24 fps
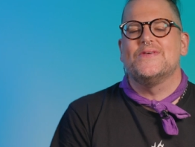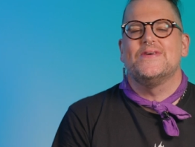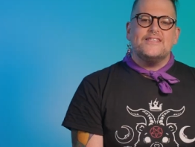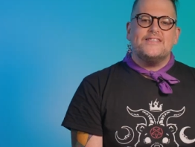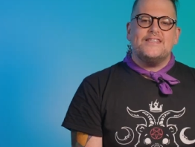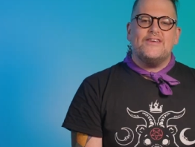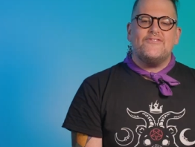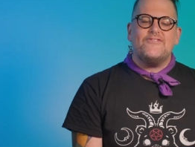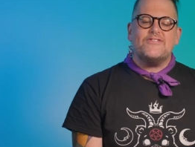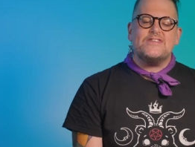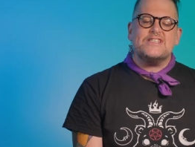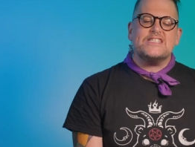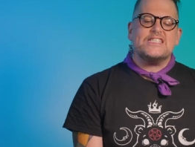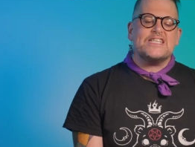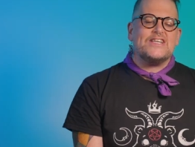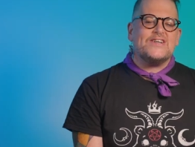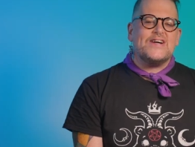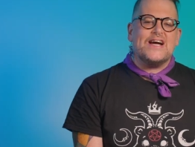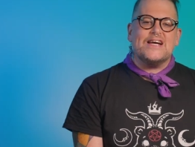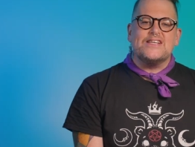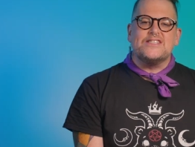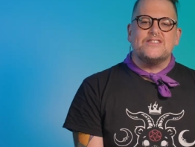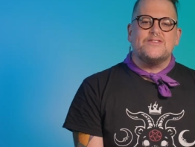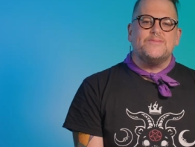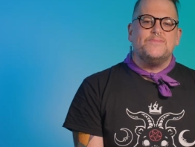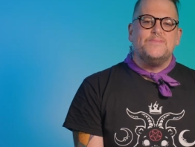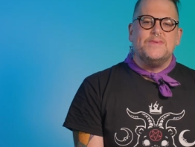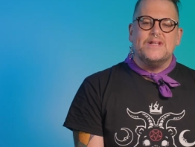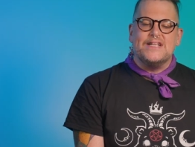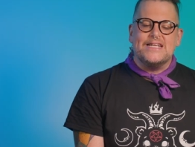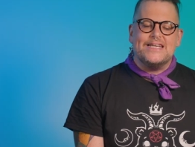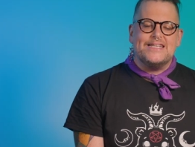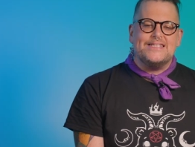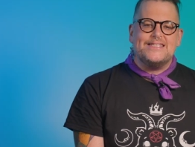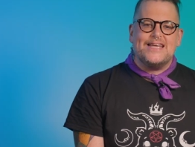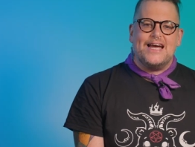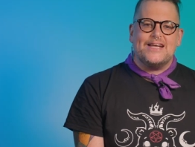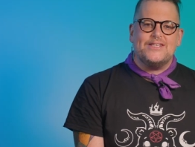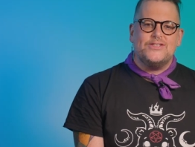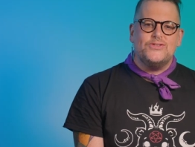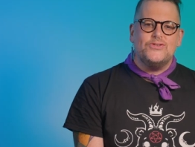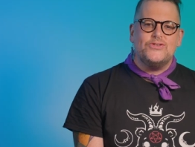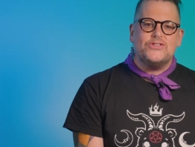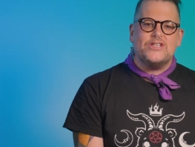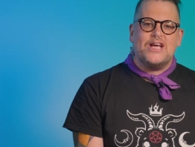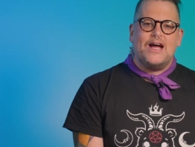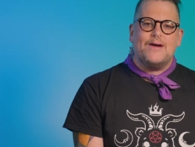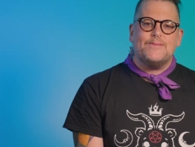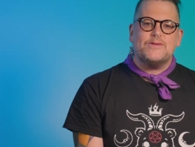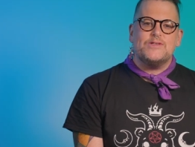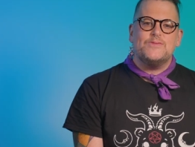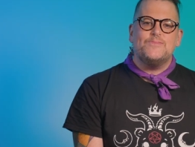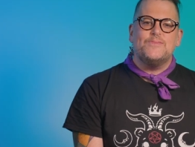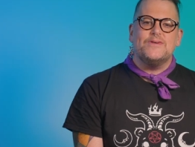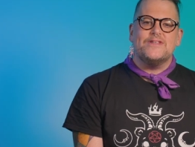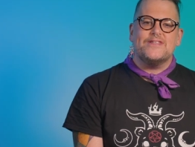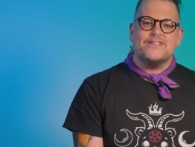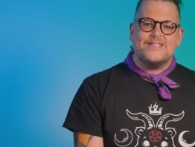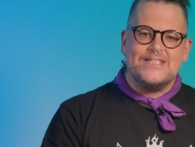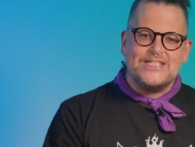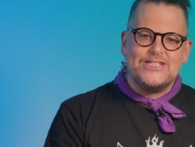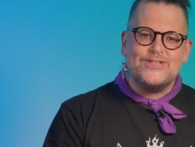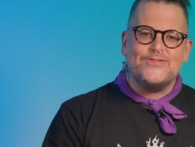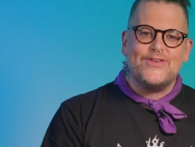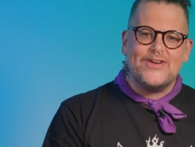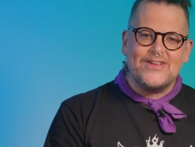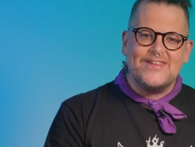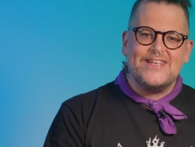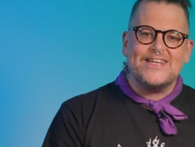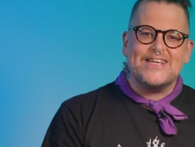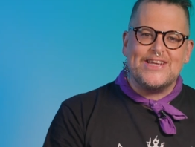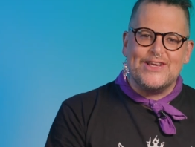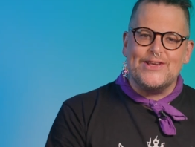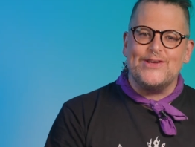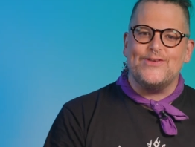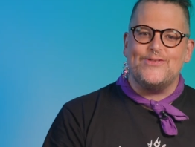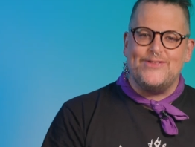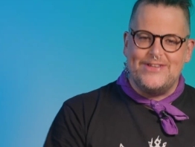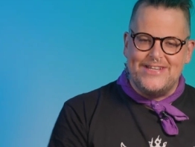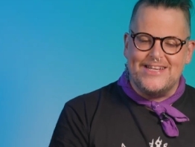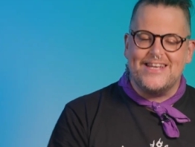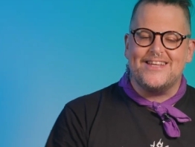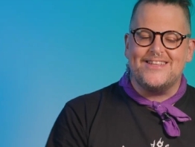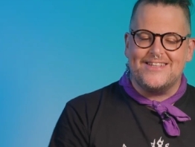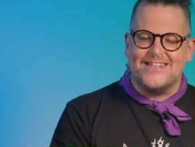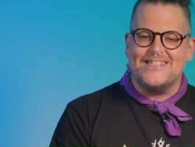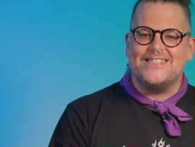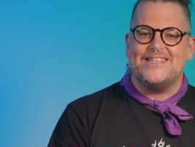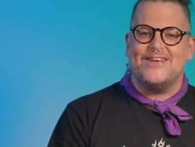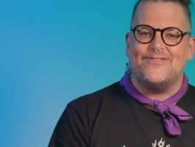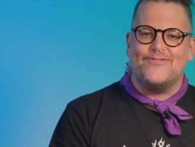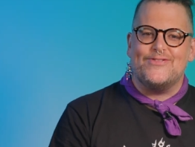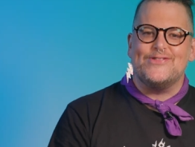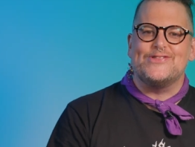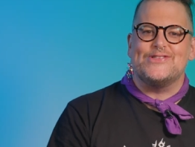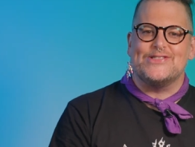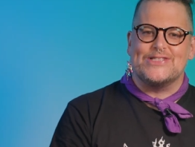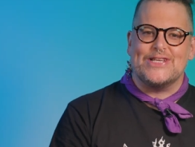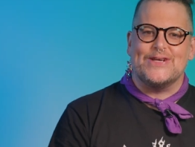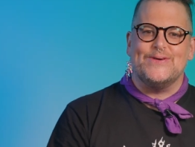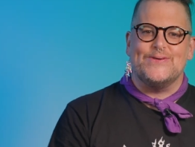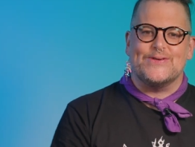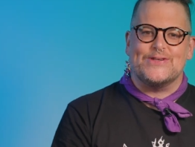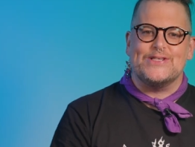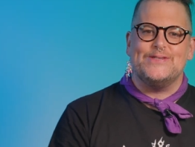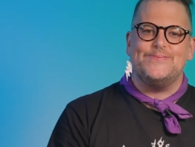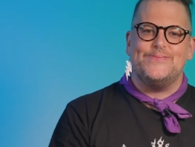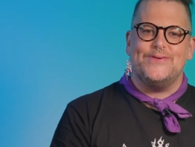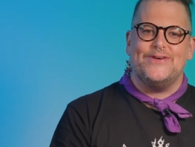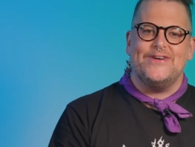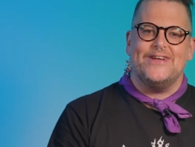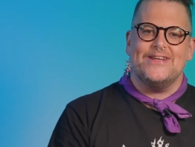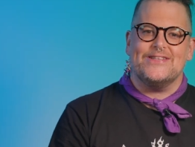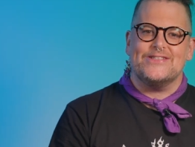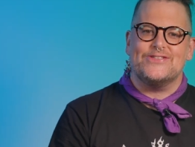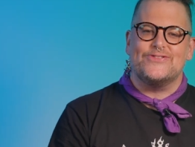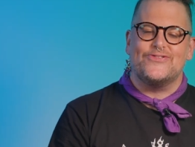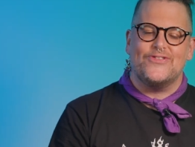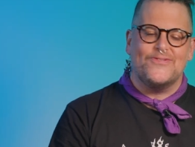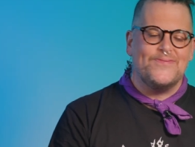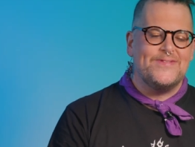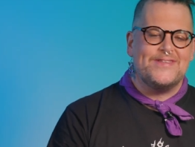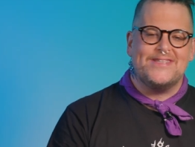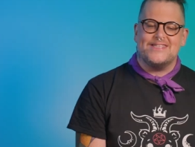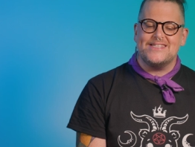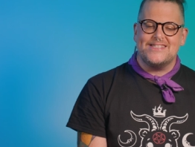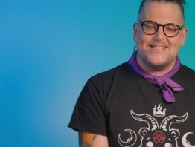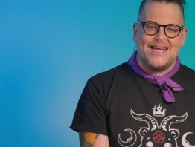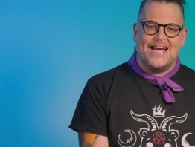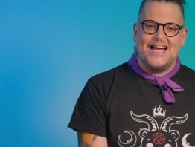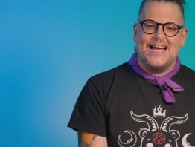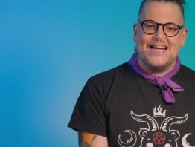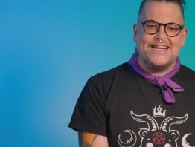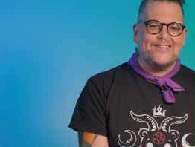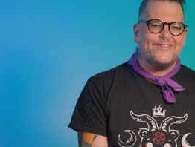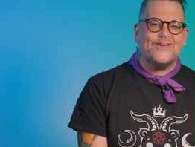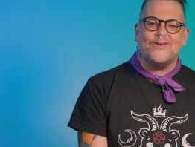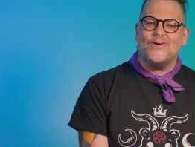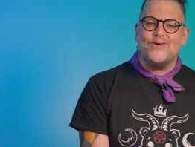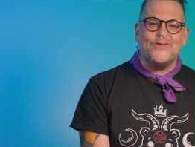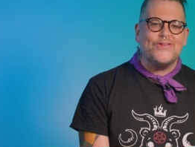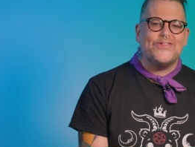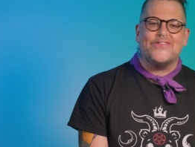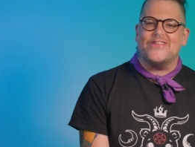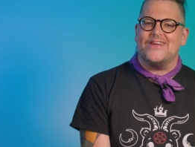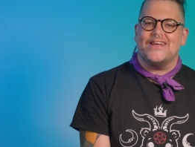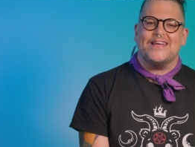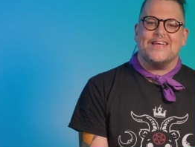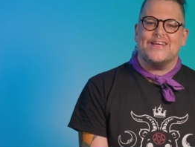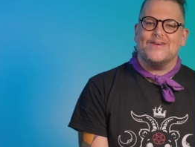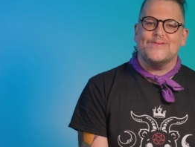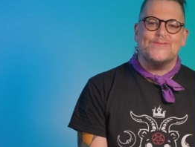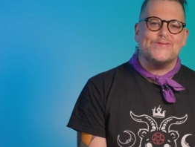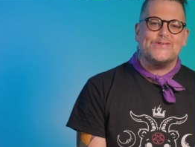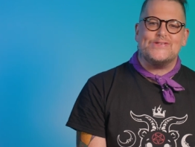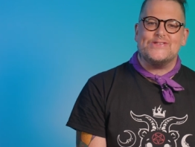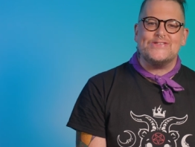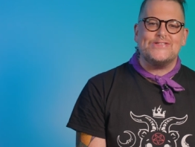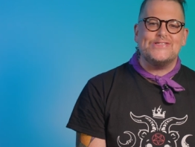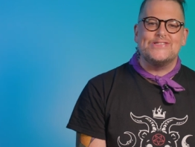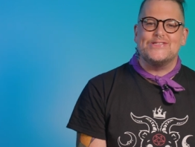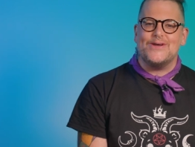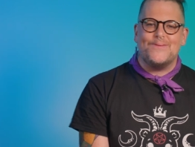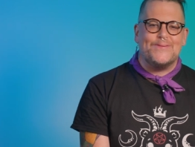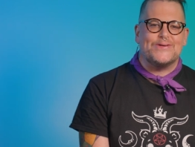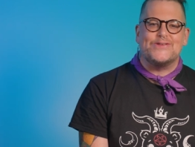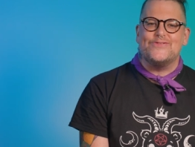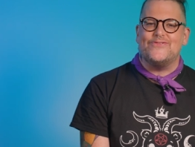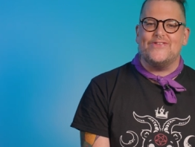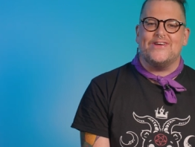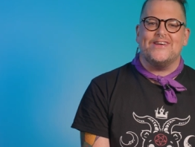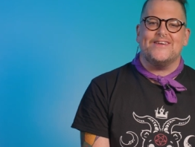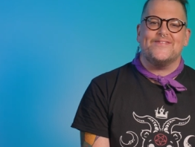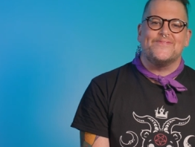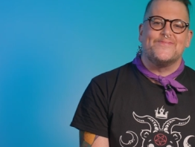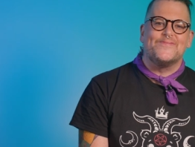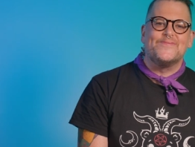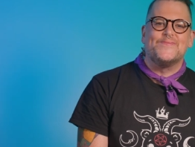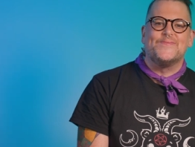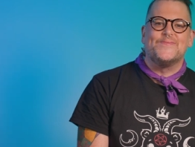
San Francisco has a million tattoo shops, but this felt like a uniquely San Francisco experience. From the design, the whole thing. It was just so much fun.